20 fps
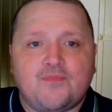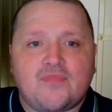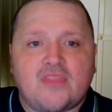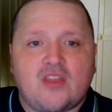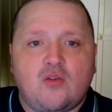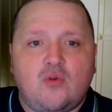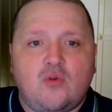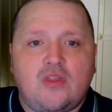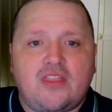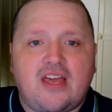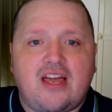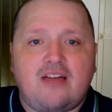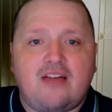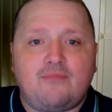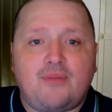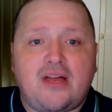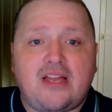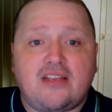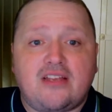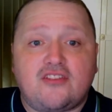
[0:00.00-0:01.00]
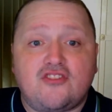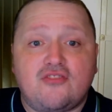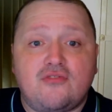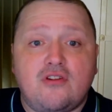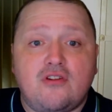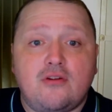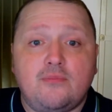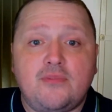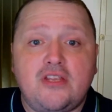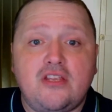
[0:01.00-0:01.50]
With halfback
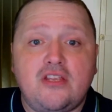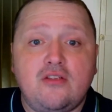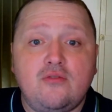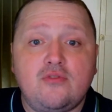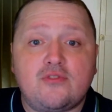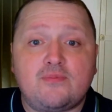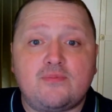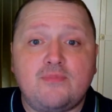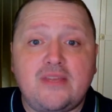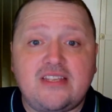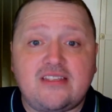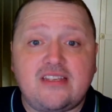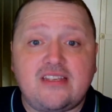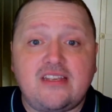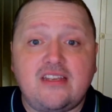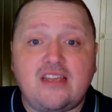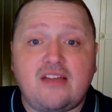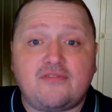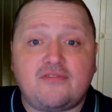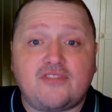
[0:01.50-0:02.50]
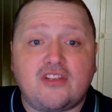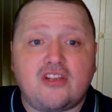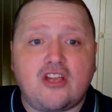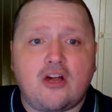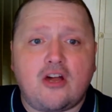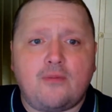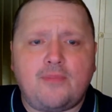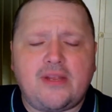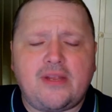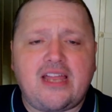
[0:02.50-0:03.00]
Jerome Hughes missing after
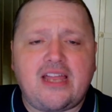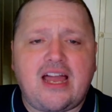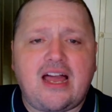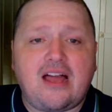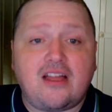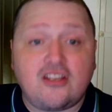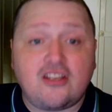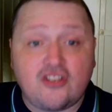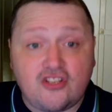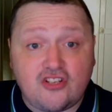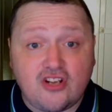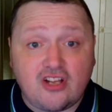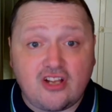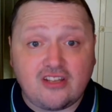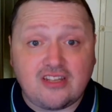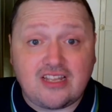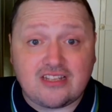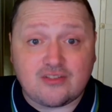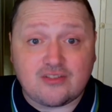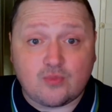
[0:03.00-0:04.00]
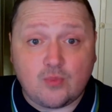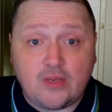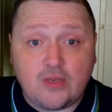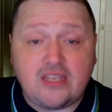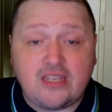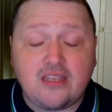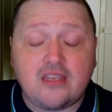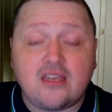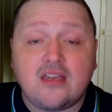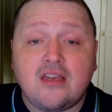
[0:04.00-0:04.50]
copping a high shot last
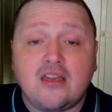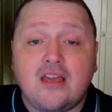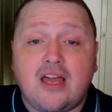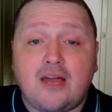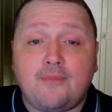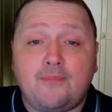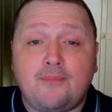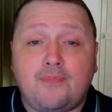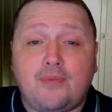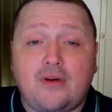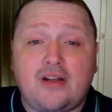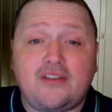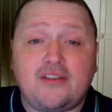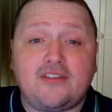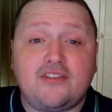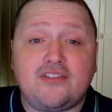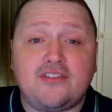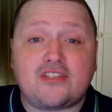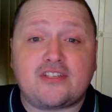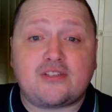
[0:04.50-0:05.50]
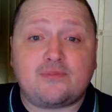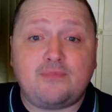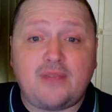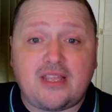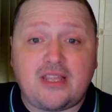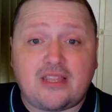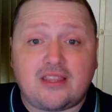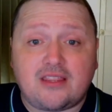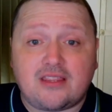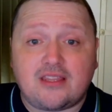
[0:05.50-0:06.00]
week, and Brandon
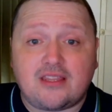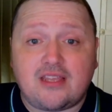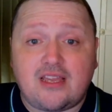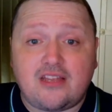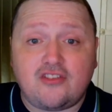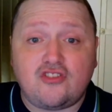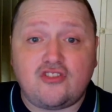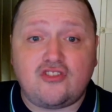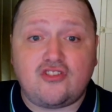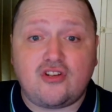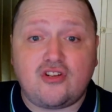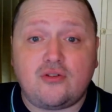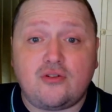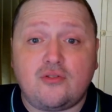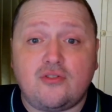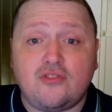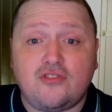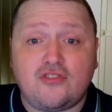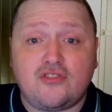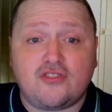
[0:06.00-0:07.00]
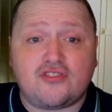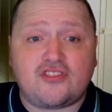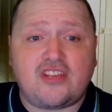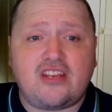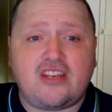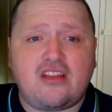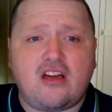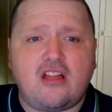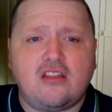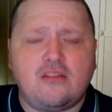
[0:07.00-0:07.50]
Smith and
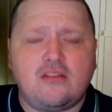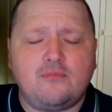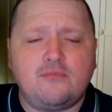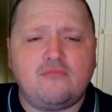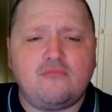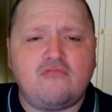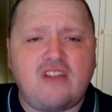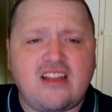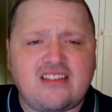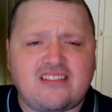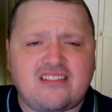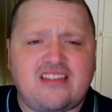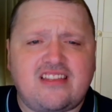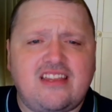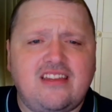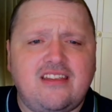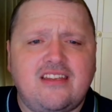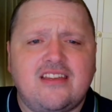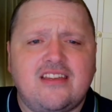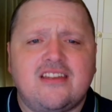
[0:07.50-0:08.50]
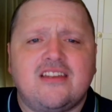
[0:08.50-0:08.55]
Justin Ollam resting,